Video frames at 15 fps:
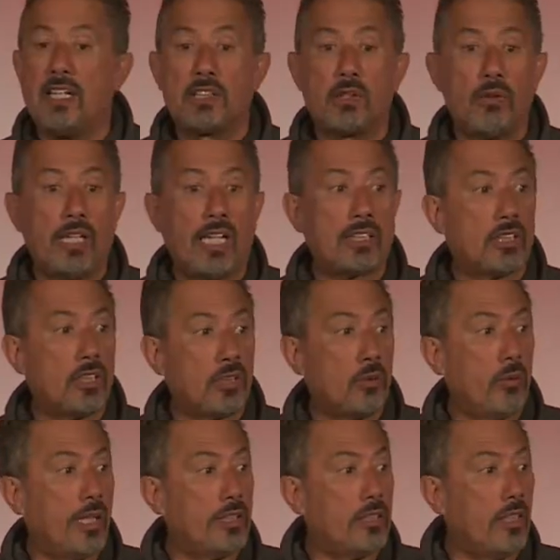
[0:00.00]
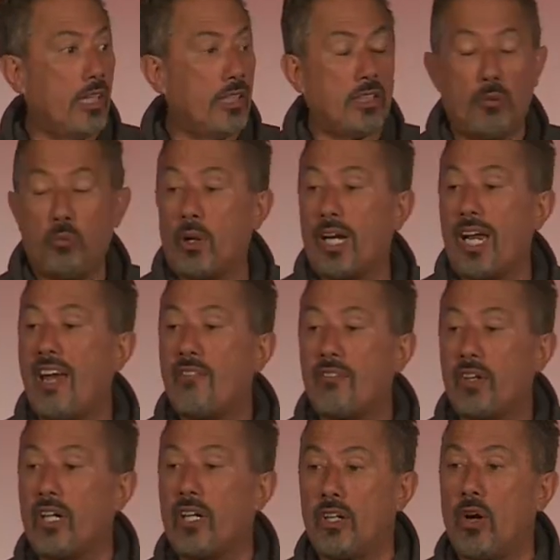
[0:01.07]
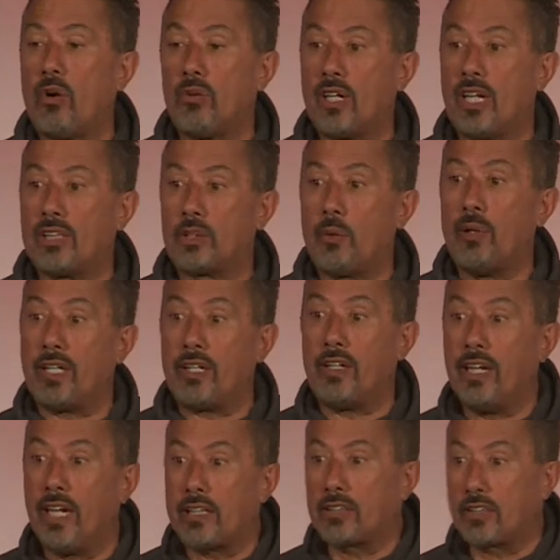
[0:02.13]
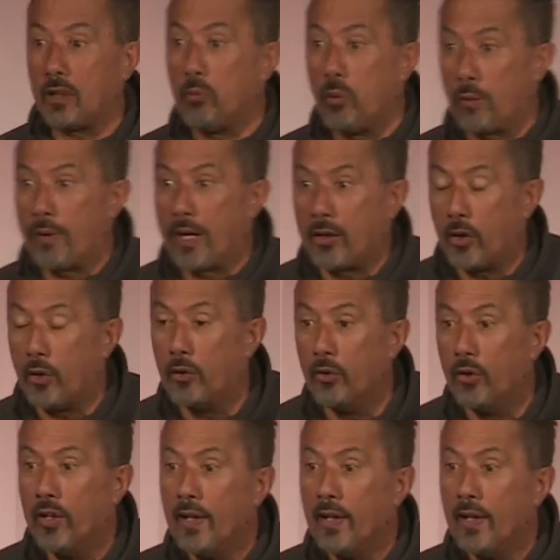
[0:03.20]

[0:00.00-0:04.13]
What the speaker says: So in that situation, I did what every adult does. I went to the next kid. What about you?